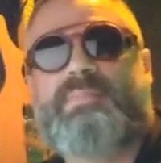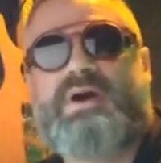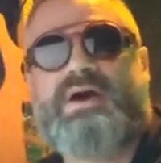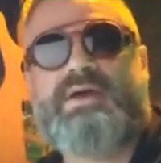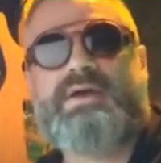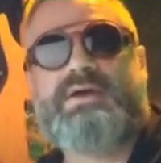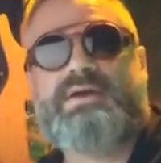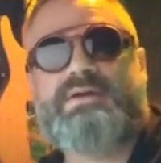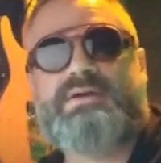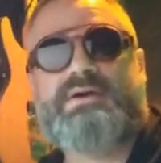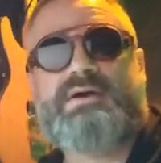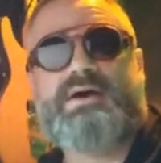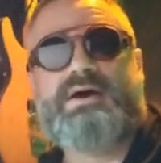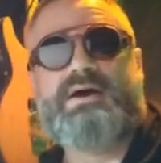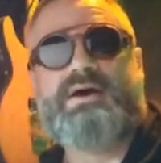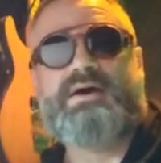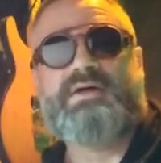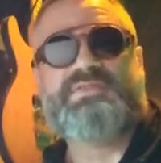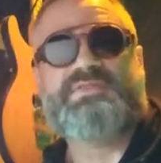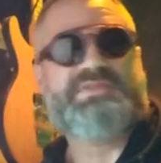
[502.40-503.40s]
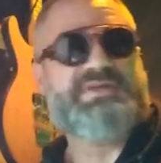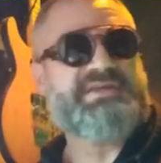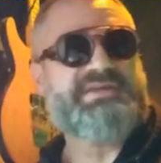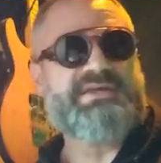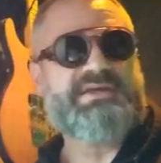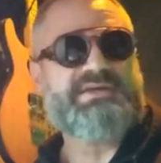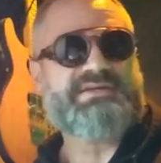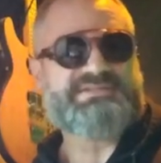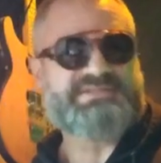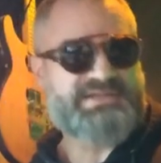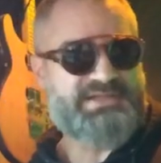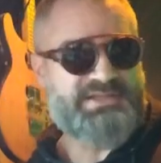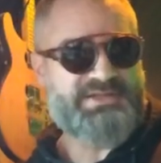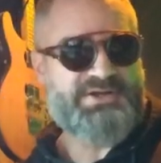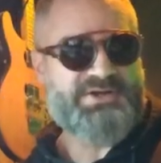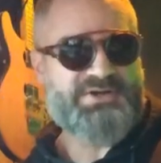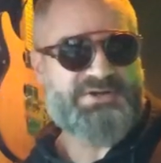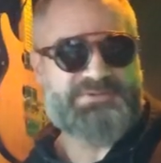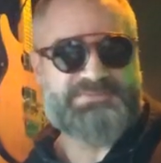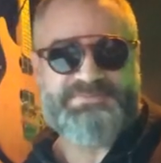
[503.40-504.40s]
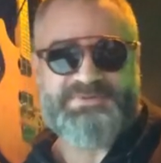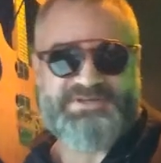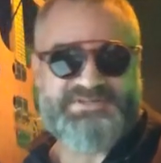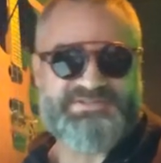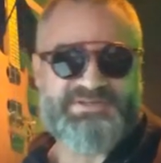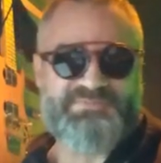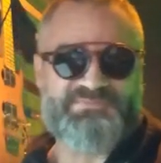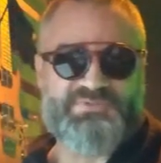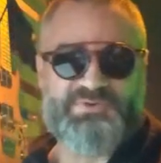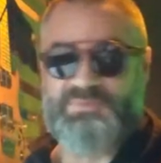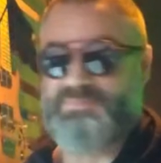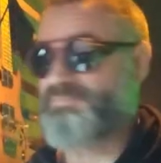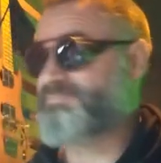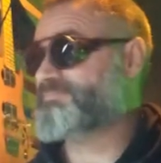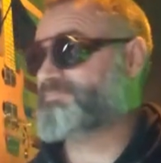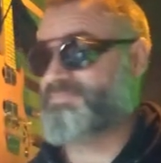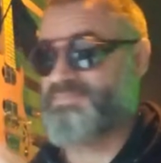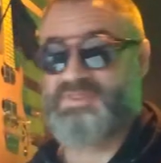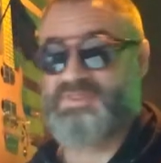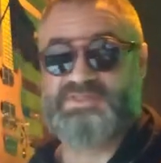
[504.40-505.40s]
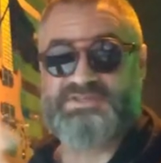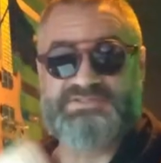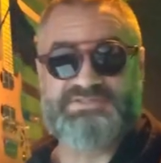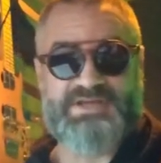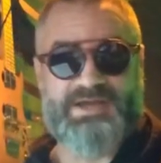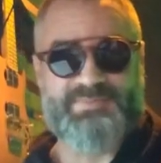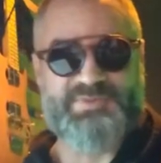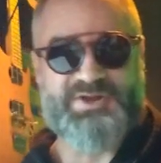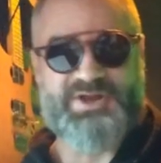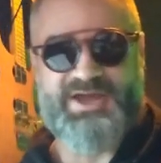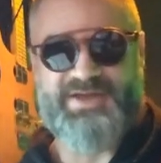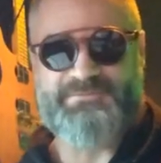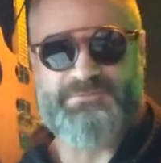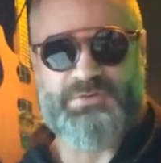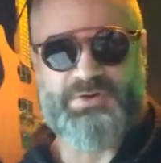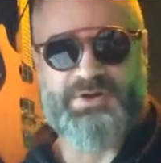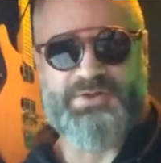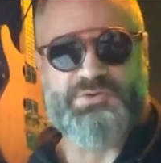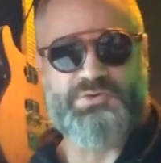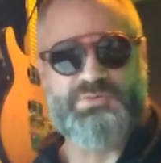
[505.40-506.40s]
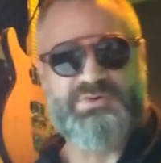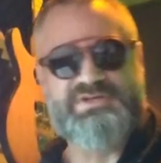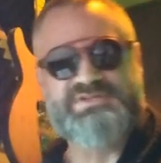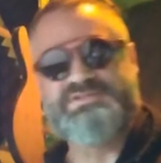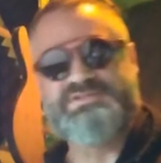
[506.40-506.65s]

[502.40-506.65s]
My thinking is clear, except for this time of night for other